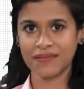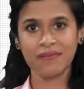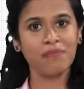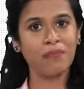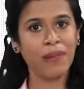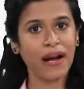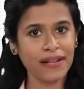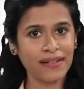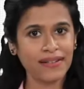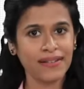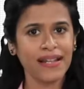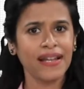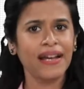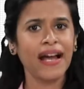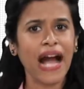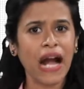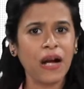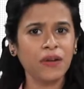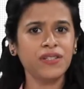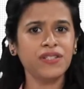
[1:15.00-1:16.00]
But
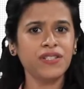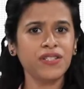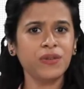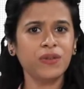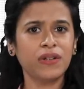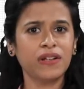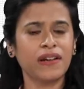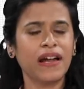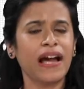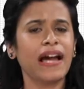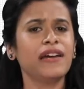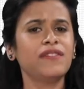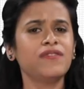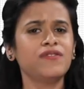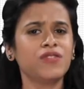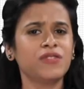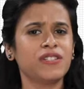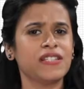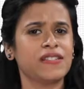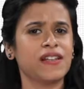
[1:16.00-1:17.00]
how did you arrive
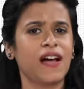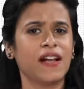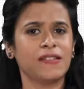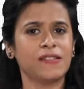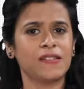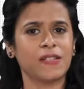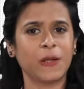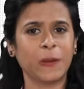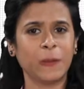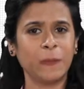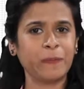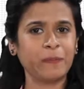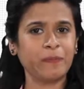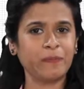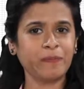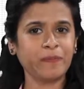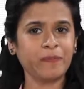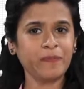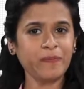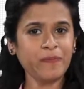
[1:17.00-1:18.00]
to this answer?
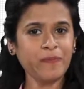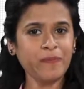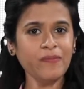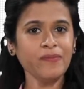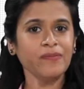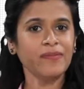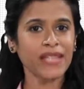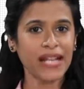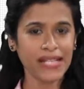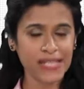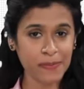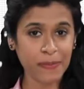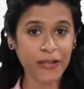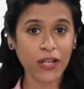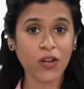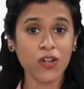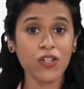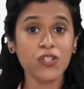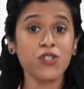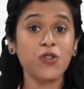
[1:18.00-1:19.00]
That's
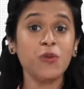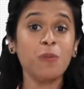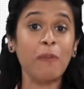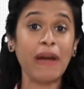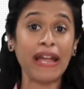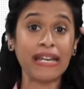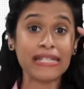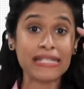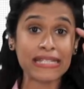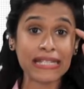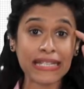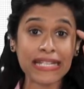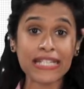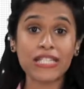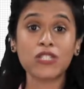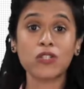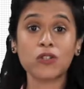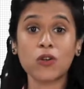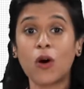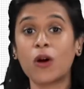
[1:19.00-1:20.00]
because you mentally
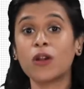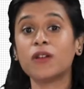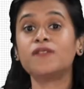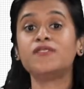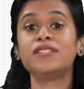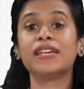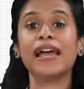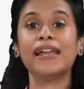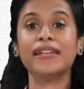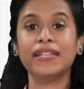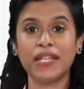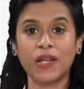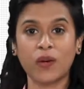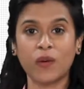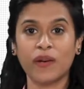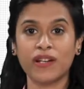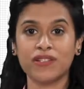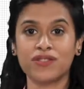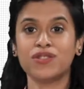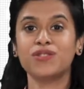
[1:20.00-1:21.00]
solved an
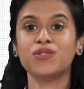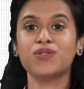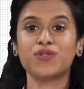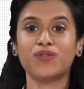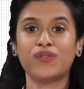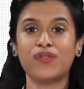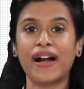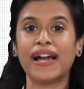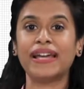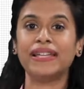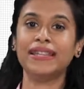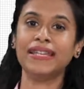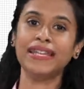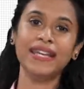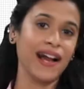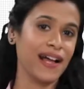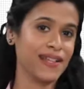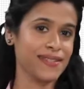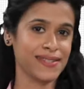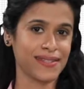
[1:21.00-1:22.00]
equation to find the
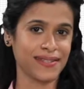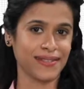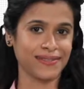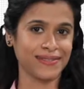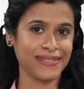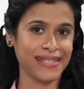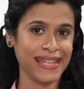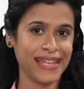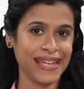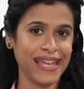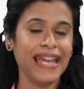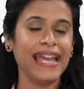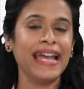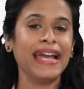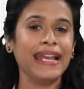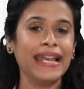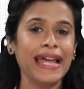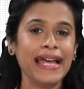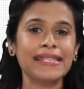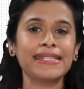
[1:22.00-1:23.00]
answer.
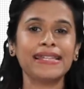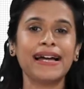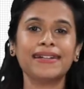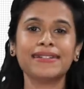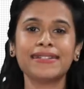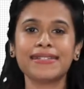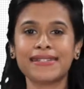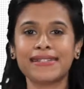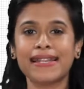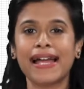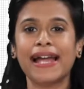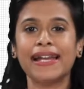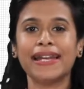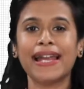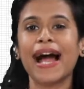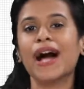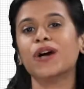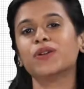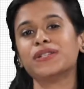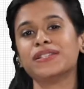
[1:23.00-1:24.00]
Let's understand
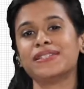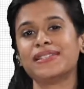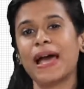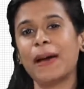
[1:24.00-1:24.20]
how this